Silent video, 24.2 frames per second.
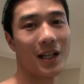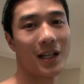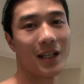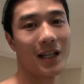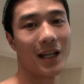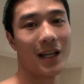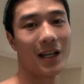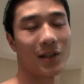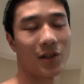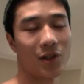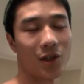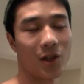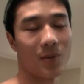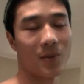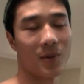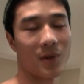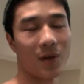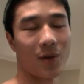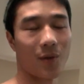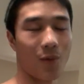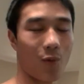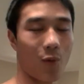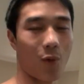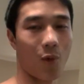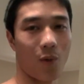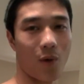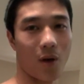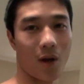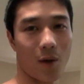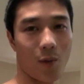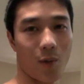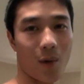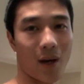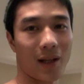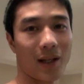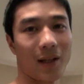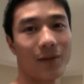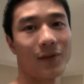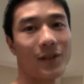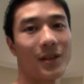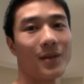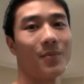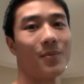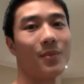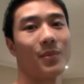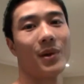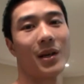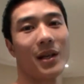Not in terms of uh,
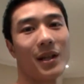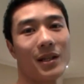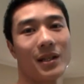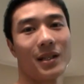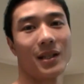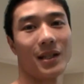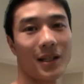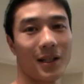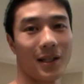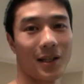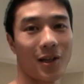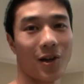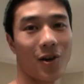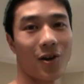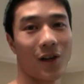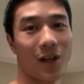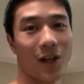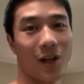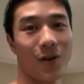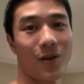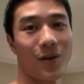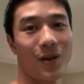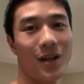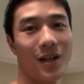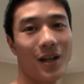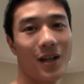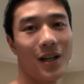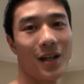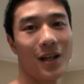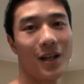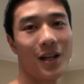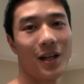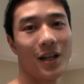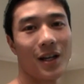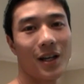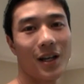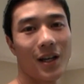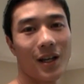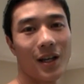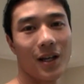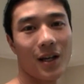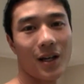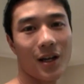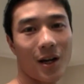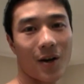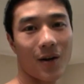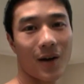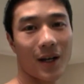weightlifting, but uh, cardio.
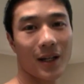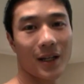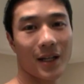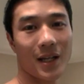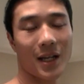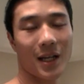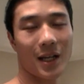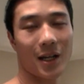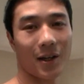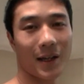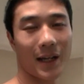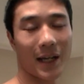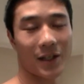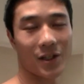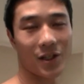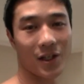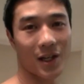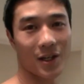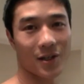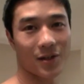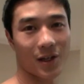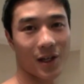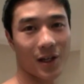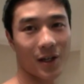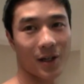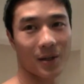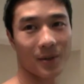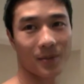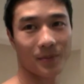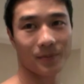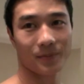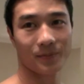All right, I'll catch you guys later.